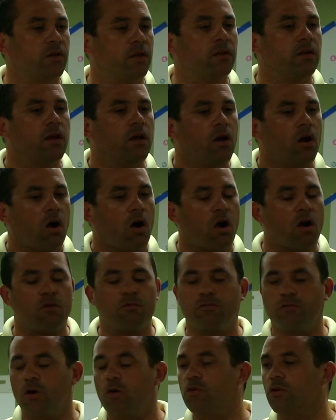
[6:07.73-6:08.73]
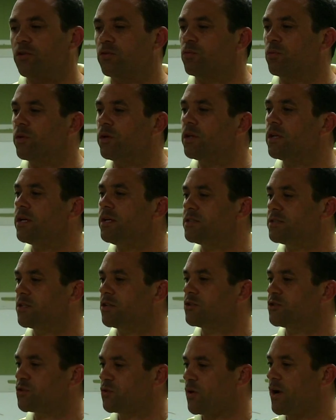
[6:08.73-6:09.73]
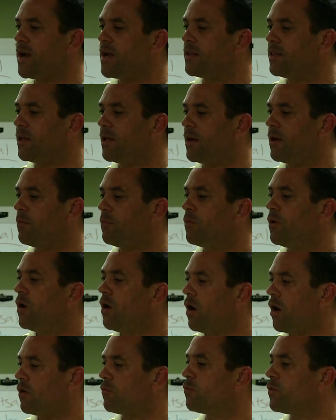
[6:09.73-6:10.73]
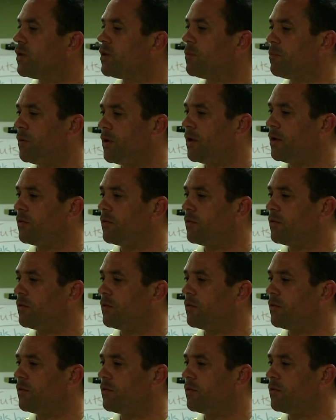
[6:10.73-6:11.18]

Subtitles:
and our focus really is to train them on really